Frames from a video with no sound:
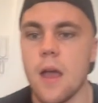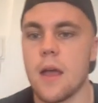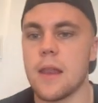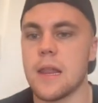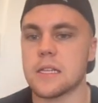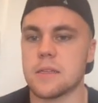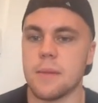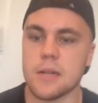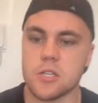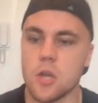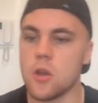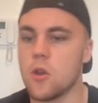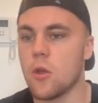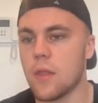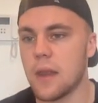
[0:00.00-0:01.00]
Let's imagine
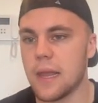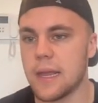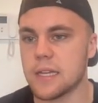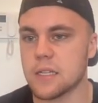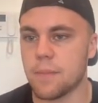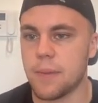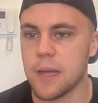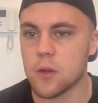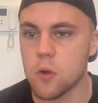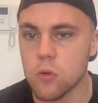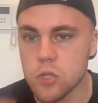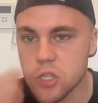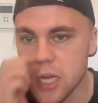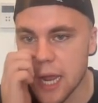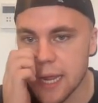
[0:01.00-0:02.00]
another lead has appeared
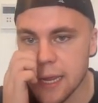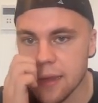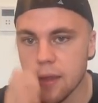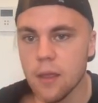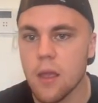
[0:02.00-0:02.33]
called Jake.